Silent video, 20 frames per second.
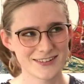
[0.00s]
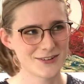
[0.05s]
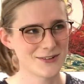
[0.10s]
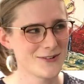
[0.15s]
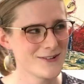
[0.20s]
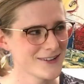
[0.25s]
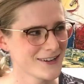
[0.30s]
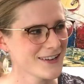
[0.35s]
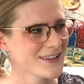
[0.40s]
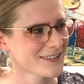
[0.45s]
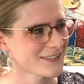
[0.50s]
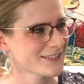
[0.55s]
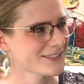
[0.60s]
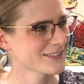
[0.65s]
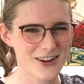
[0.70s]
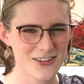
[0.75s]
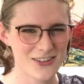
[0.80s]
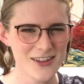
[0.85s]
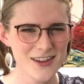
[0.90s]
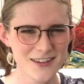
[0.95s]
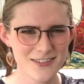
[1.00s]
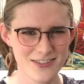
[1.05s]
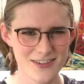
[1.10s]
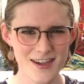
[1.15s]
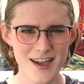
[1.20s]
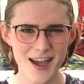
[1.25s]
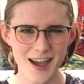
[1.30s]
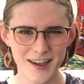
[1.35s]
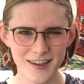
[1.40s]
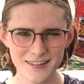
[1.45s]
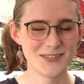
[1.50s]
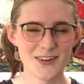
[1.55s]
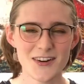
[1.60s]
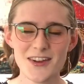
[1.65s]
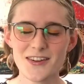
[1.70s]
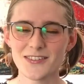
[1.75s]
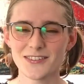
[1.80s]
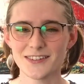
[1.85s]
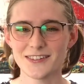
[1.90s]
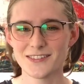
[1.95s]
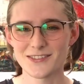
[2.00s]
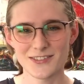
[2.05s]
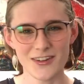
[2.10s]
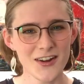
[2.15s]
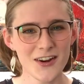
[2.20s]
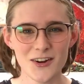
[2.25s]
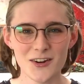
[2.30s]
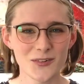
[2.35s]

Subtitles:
What is? I like that. Whatever, fire